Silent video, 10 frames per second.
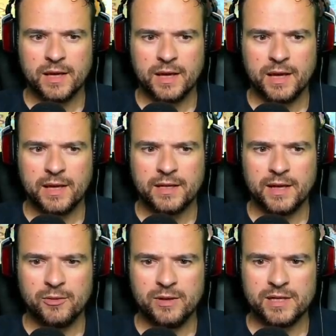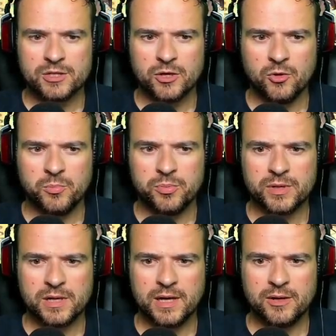And now let's hope
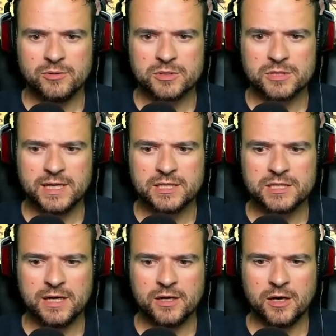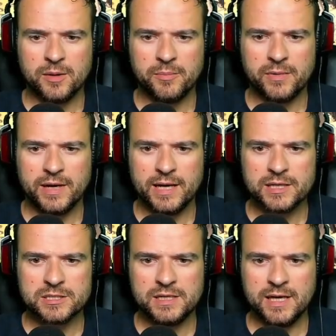Countess Lix can come
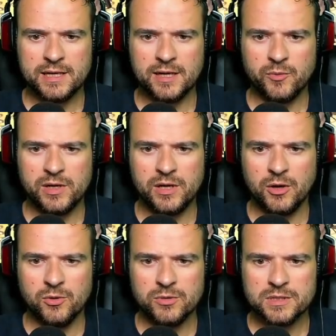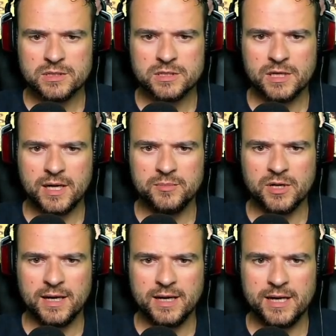next. Yeah, there we go. Time
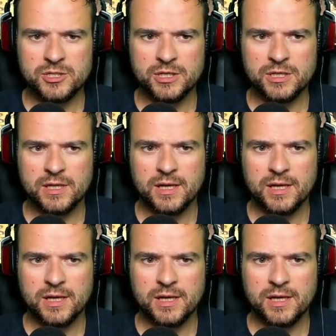dilation.